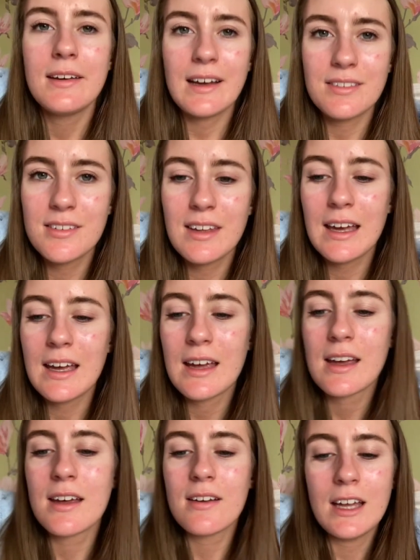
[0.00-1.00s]
yesterday
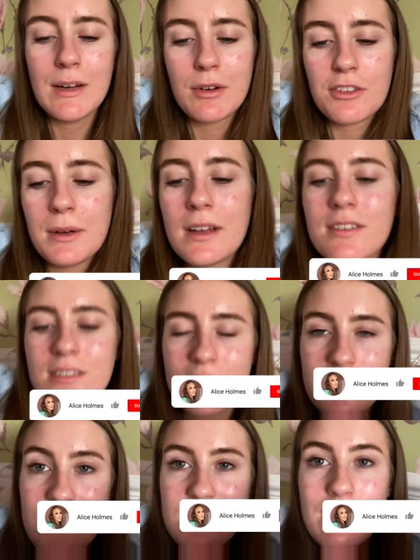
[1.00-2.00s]
it was my little
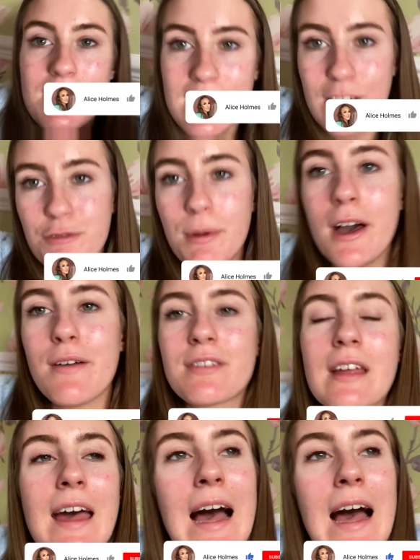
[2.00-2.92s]
sister's 17th birthday.